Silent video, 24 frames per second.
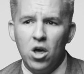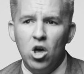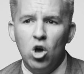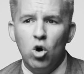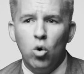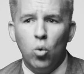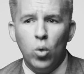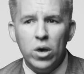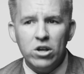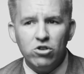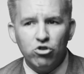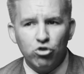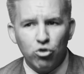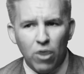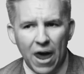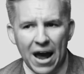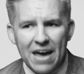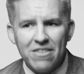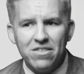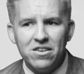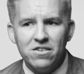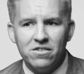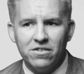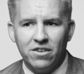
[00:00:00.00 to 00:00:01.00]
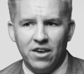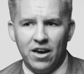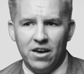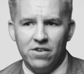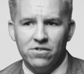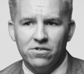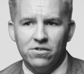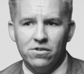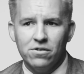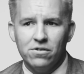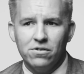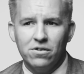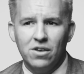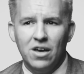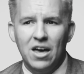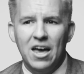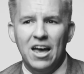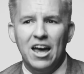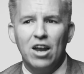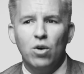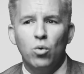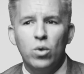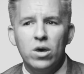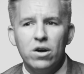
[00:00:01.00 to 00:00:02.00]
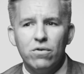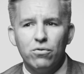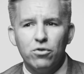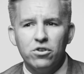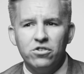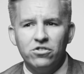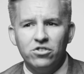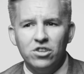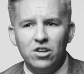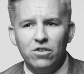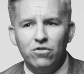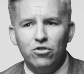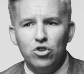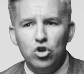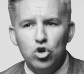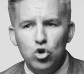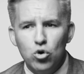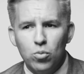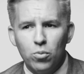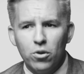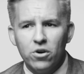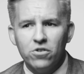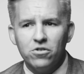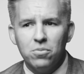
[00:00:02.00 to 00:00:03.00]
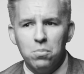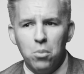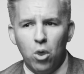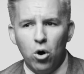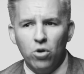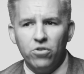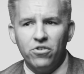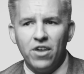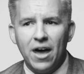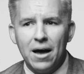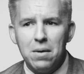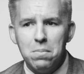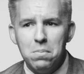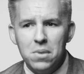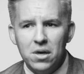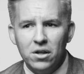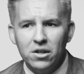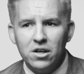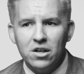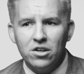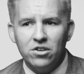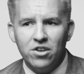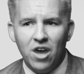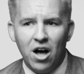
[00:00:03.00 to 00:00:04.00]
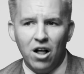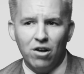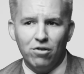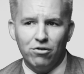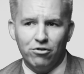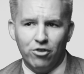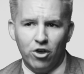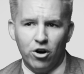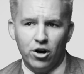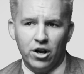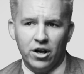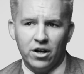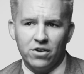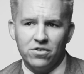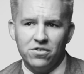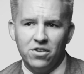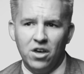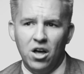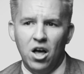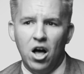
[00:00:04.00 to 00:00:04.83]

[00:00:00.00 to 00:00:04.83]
We try these cases, and we have received numerous multi-million-dollar verdicts